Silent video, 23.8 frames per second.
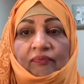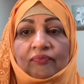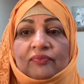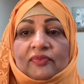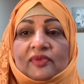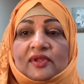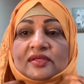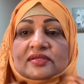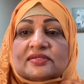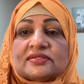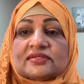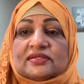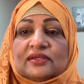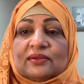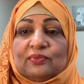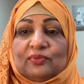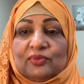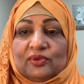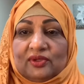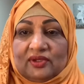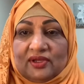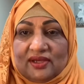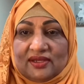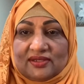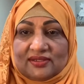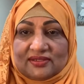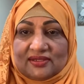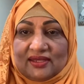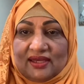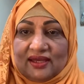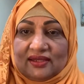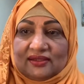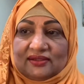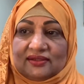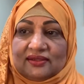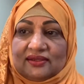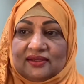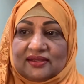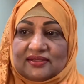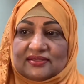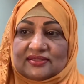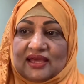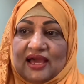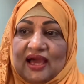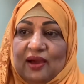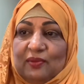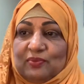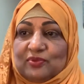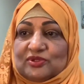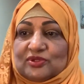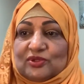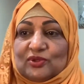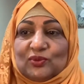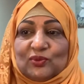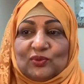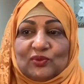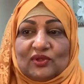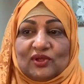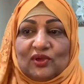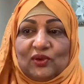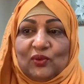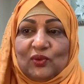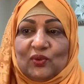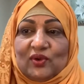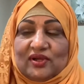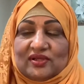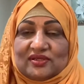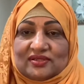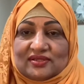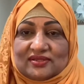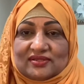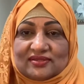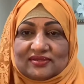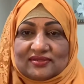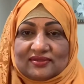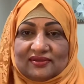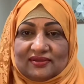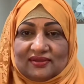Simple as that. It's absolutely gorgeous.